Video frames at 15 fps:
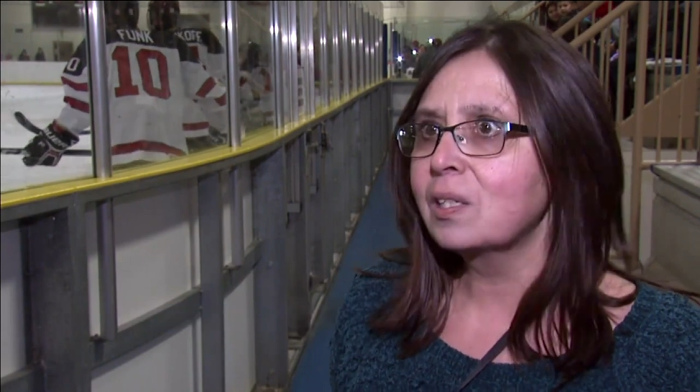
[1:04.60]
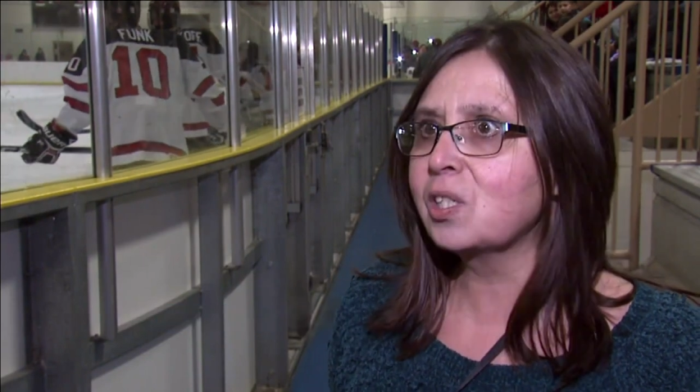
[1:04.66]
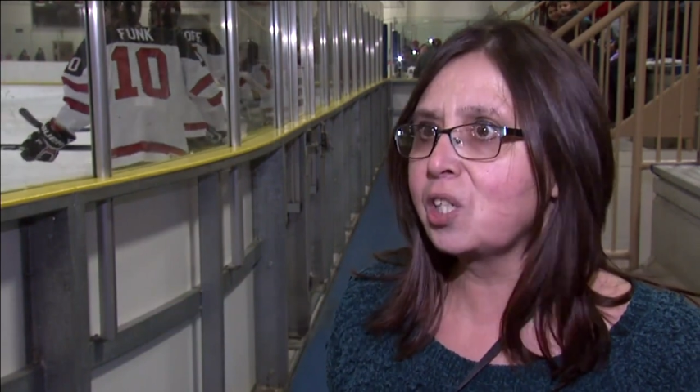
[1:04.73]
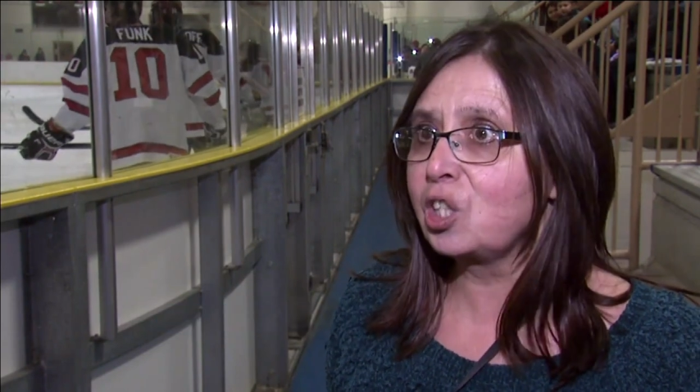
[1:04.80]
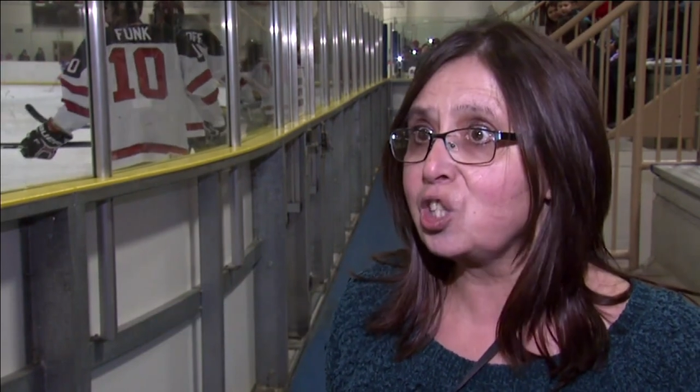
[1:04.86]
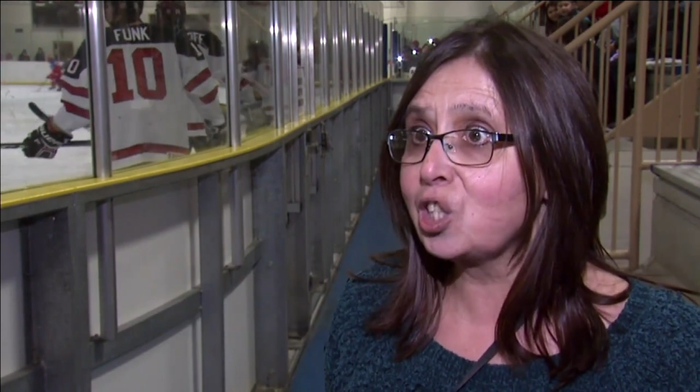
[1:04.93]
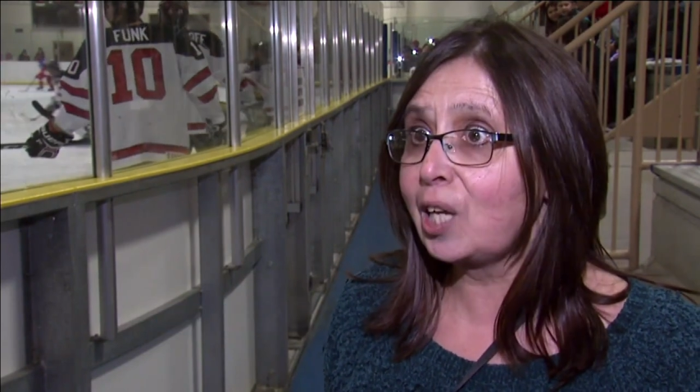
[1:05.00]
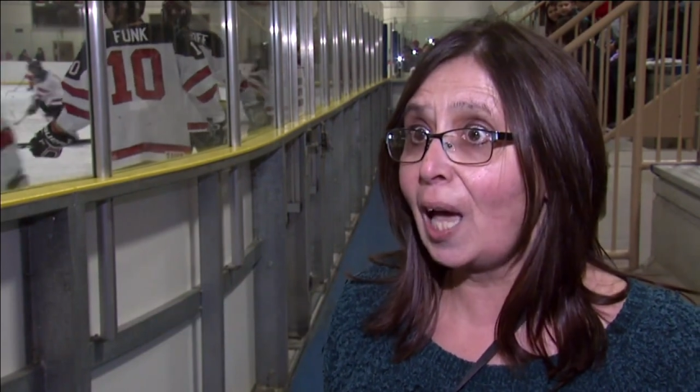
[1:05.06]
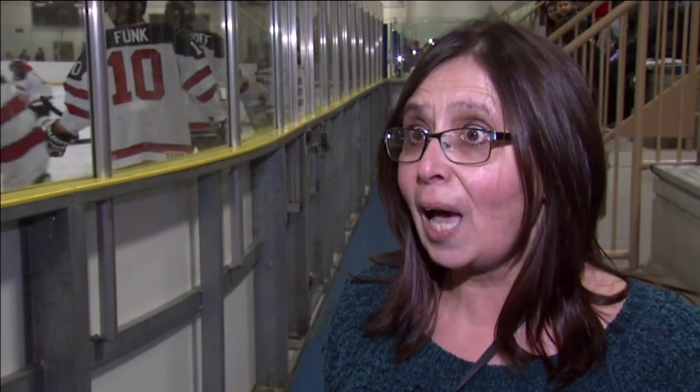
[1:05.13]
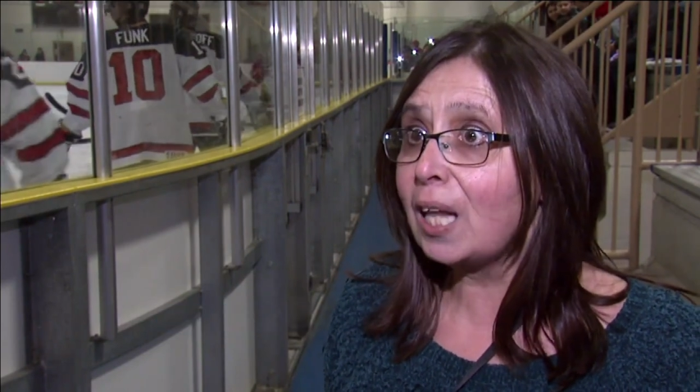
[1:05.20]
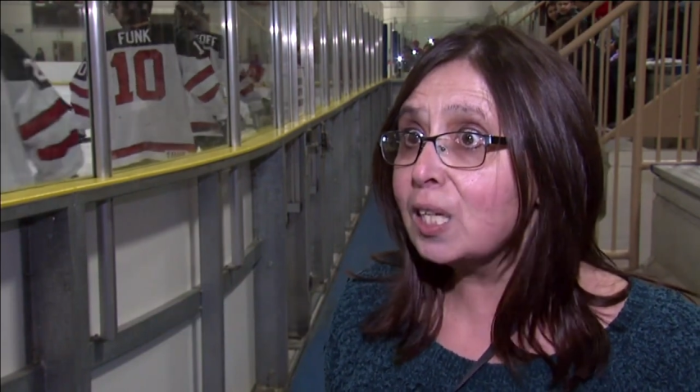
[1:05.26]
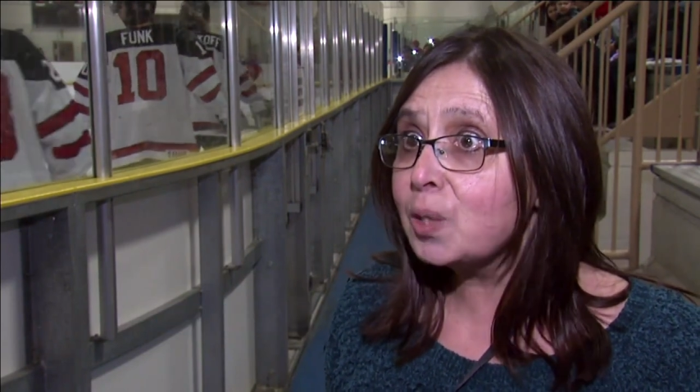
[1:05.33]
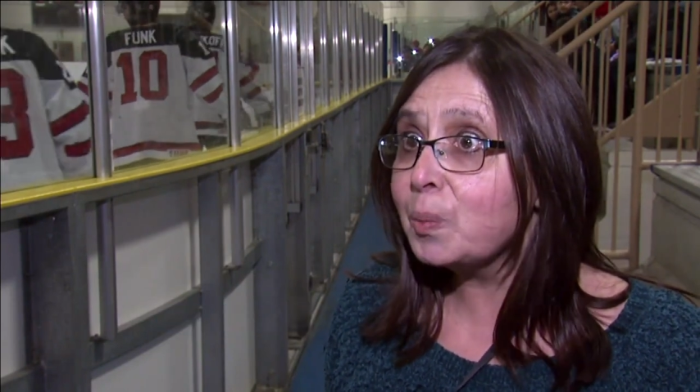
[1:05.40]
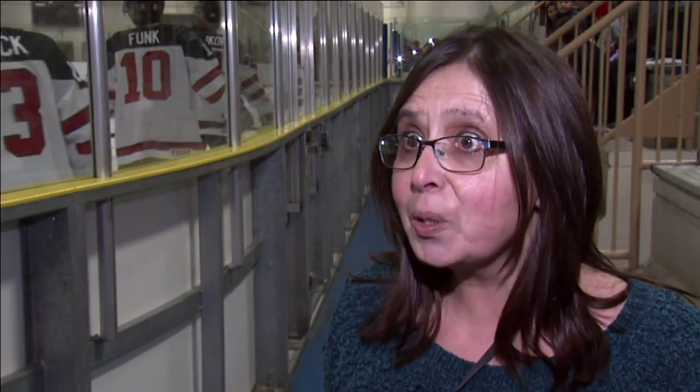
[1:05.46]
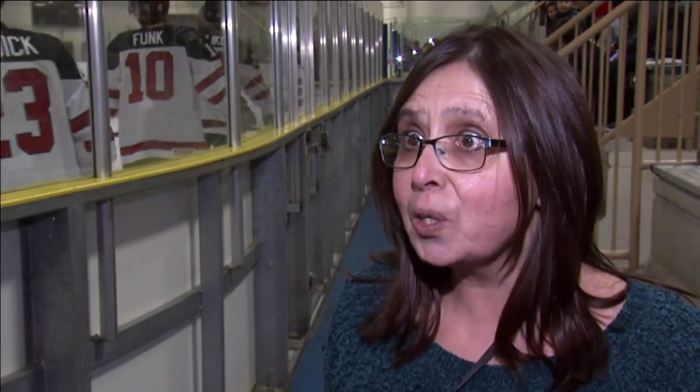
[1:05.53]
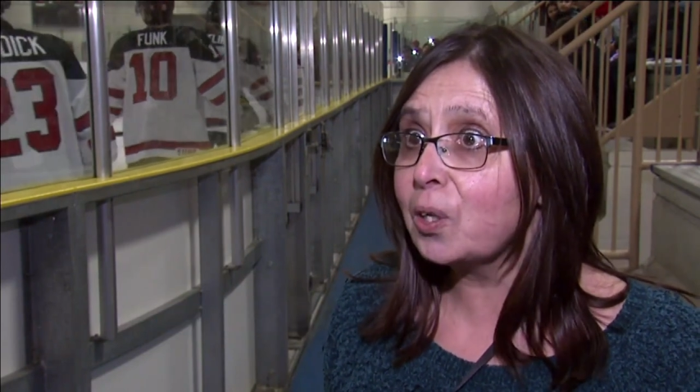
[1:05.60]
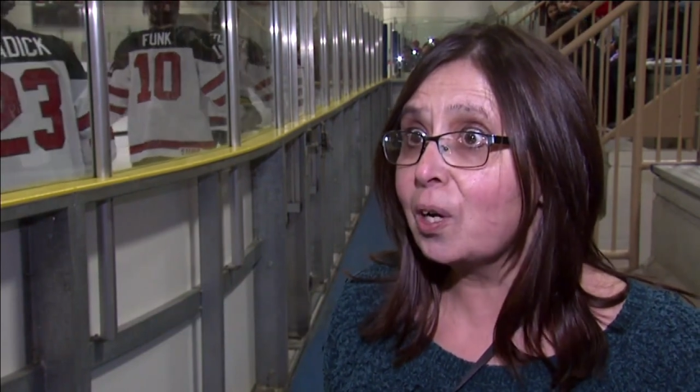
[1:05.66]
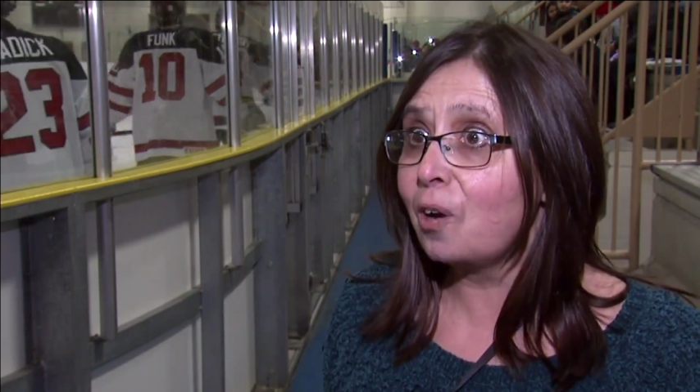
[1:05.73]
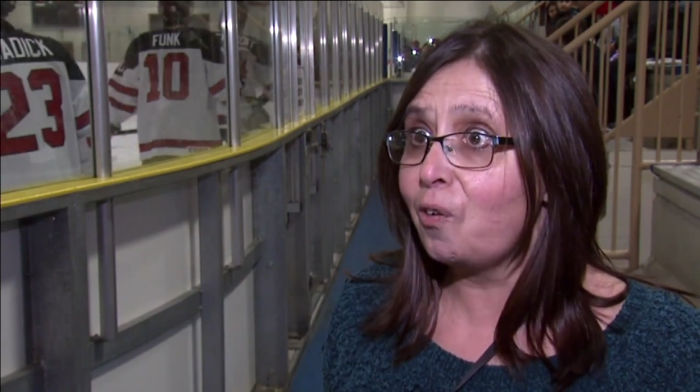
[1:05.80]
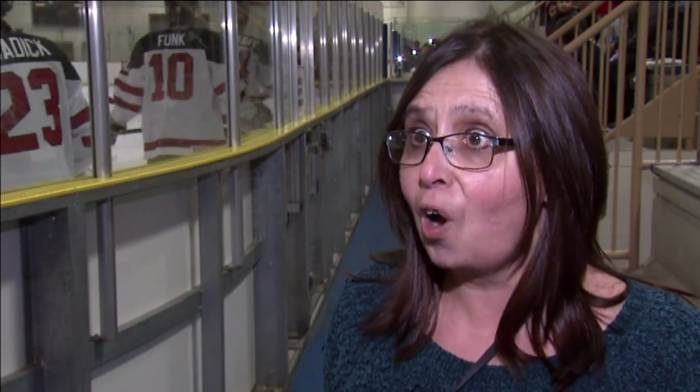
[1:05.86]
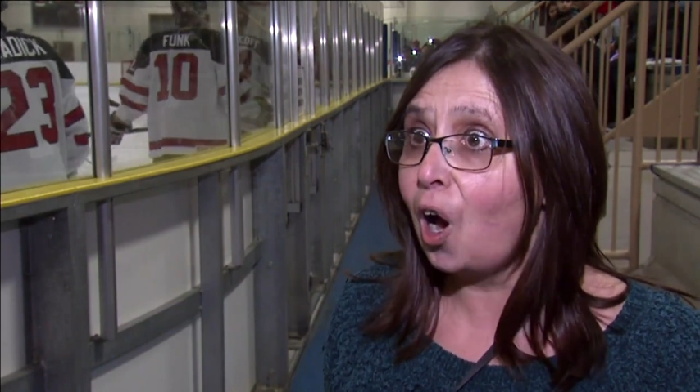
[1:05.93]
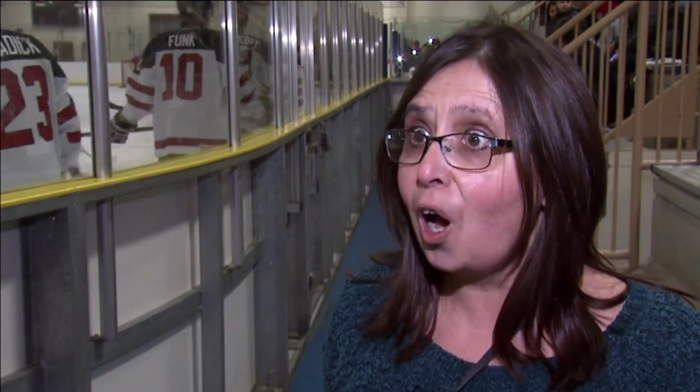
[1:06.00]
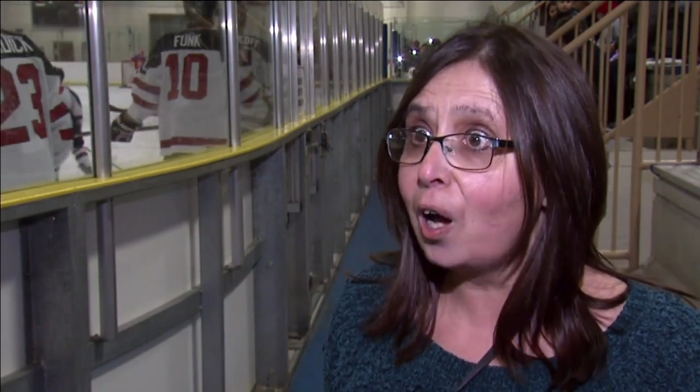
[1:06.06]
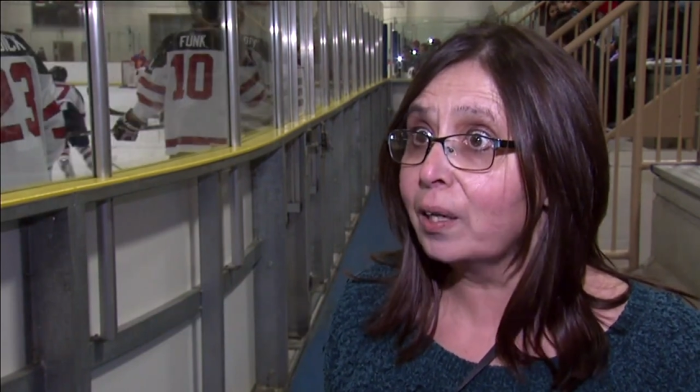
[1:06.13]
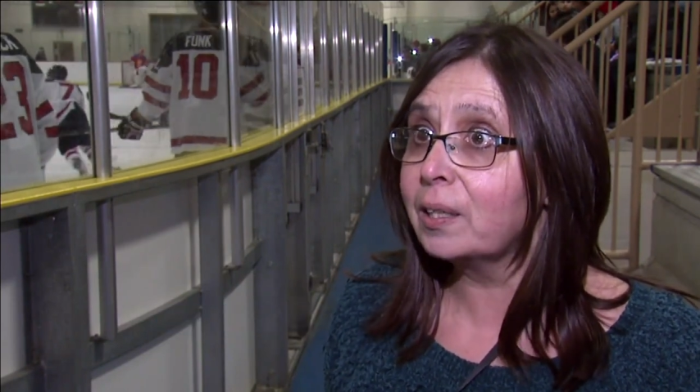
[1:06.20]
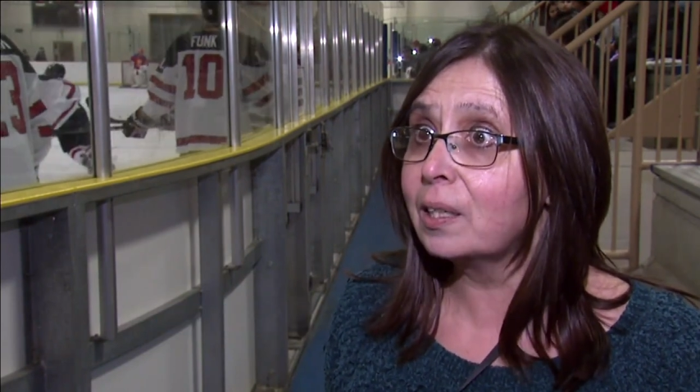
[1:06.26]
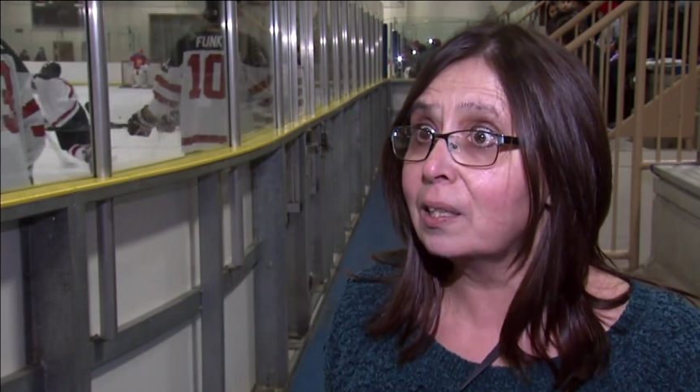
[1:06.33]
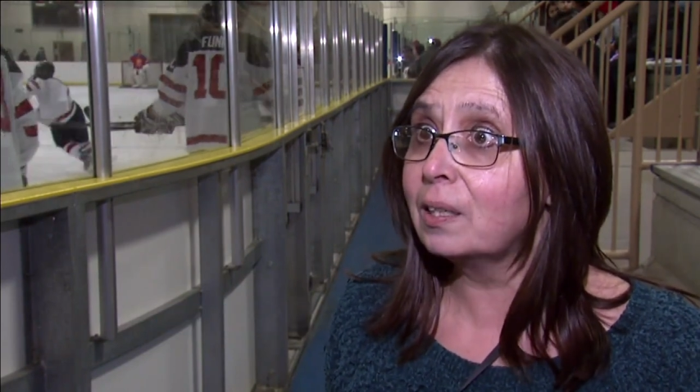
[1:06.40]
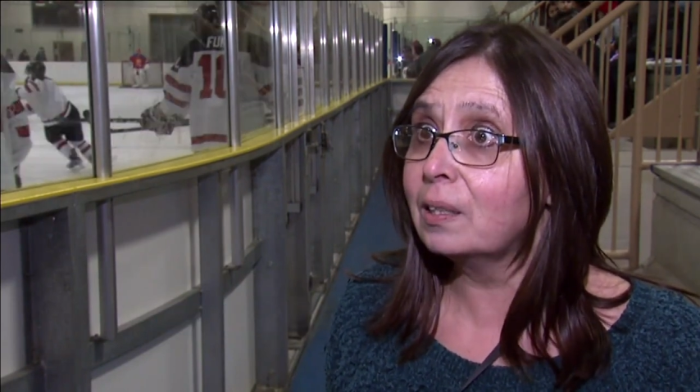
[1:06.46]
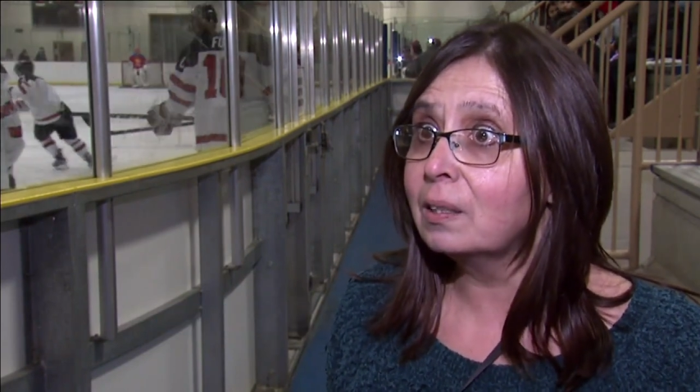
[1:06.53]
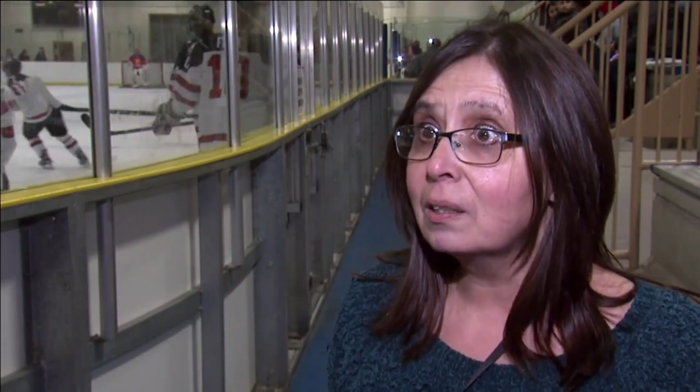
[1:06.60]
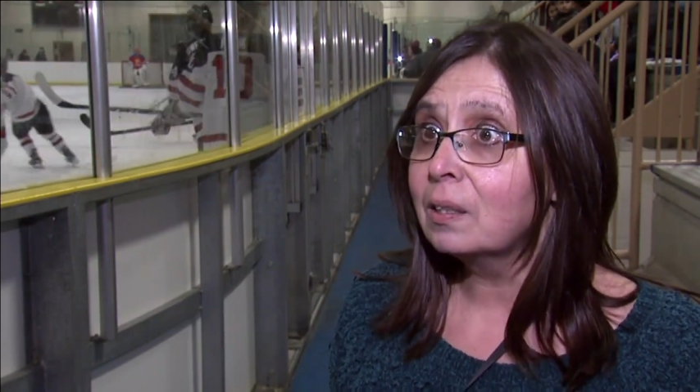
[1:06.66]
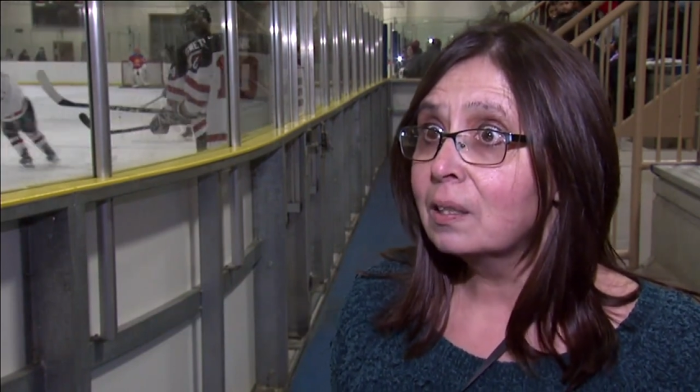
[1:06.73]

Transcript: such caliber of hockey